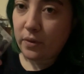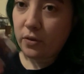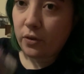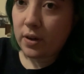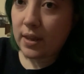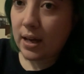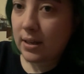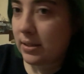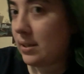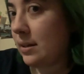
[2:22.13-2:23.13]
for
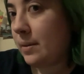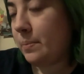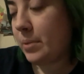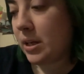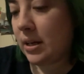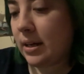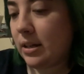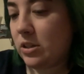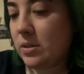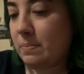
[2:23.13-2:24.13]
that, but I
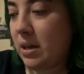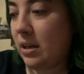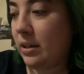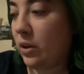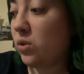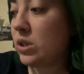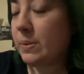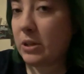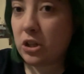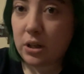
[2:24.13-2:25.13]
just
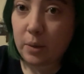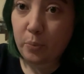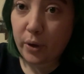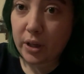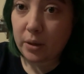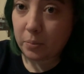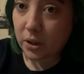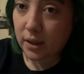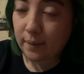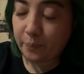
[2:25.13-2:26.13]
switch it up
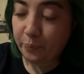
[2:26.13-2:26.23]
randomly